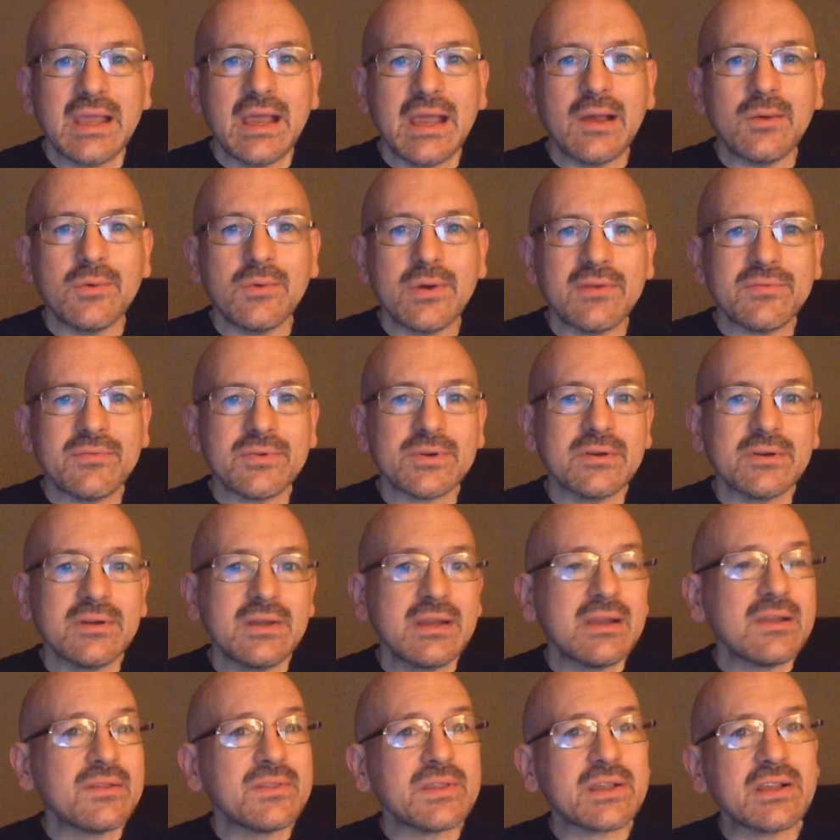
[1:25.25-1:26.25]
However,
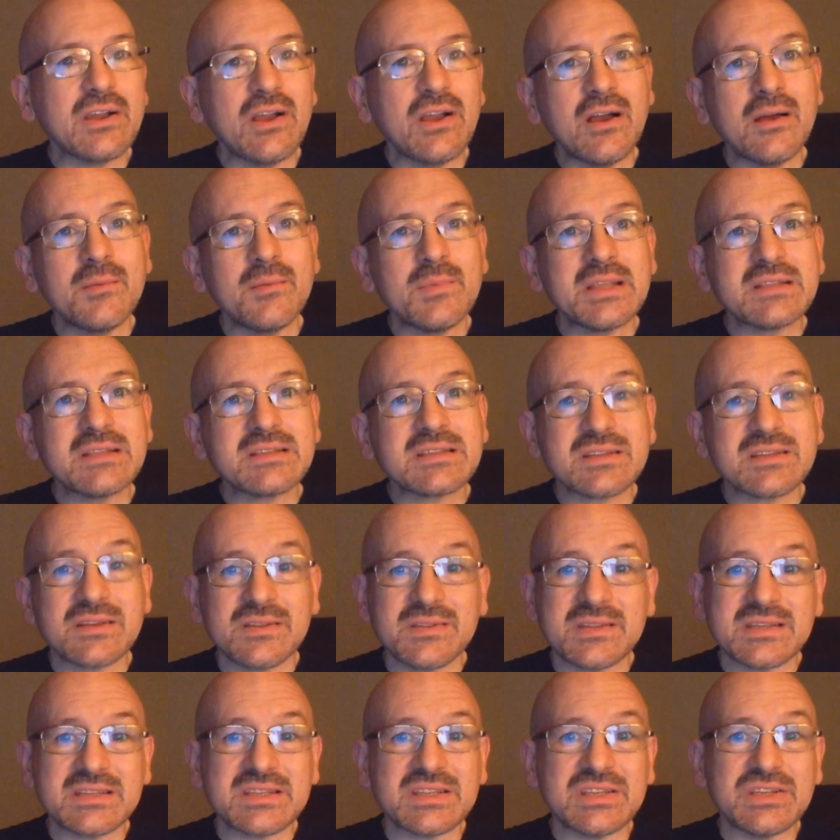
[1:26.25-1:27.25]
the comments
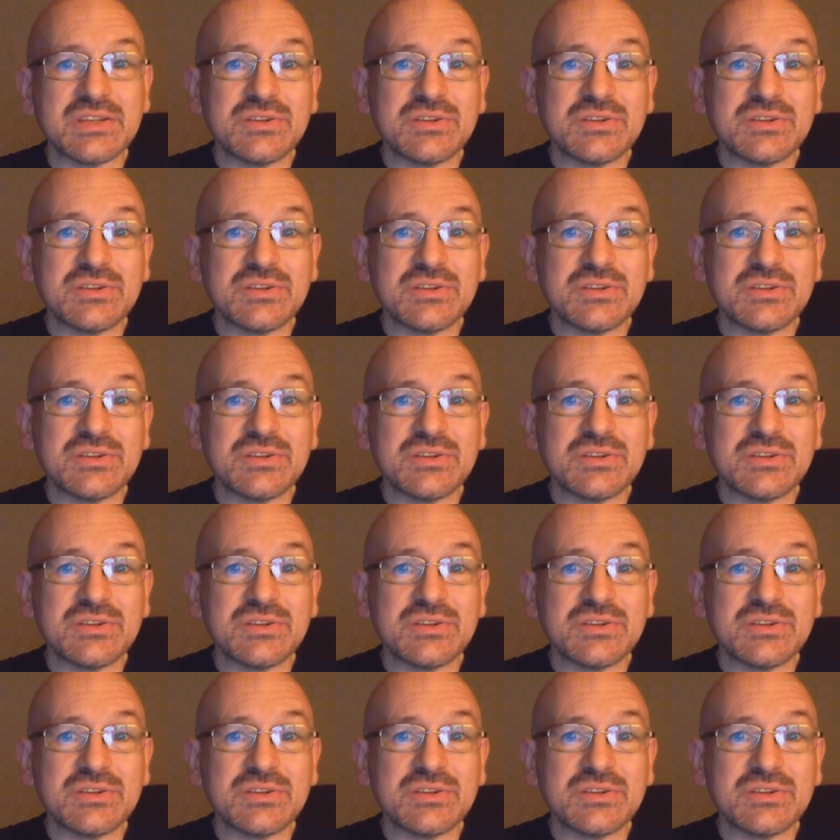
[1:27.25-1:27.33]
on this